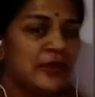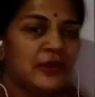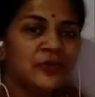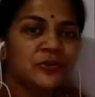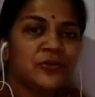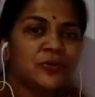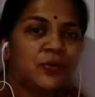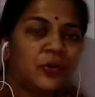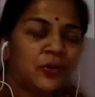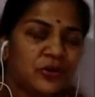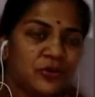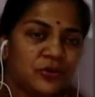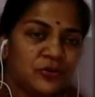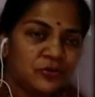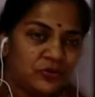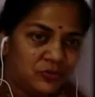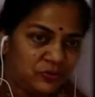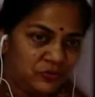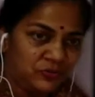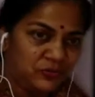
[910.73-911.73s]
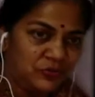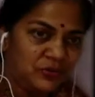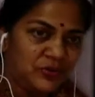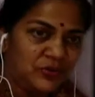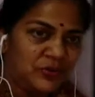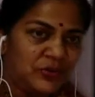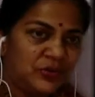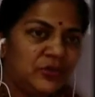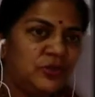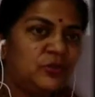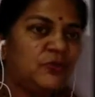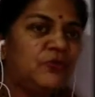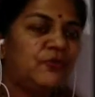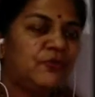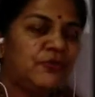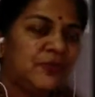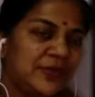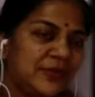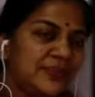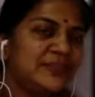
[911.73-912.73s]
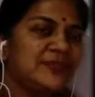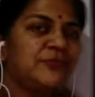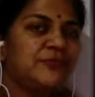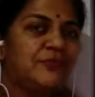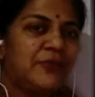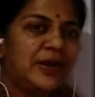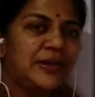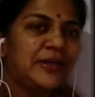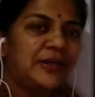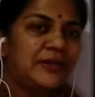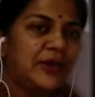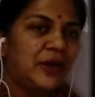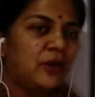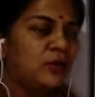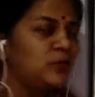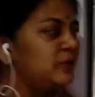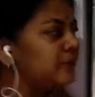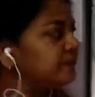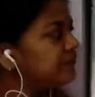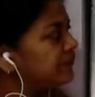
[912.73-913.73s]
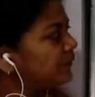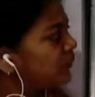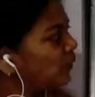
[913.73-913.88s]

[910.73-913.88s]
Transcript: So, what do you do? You first find out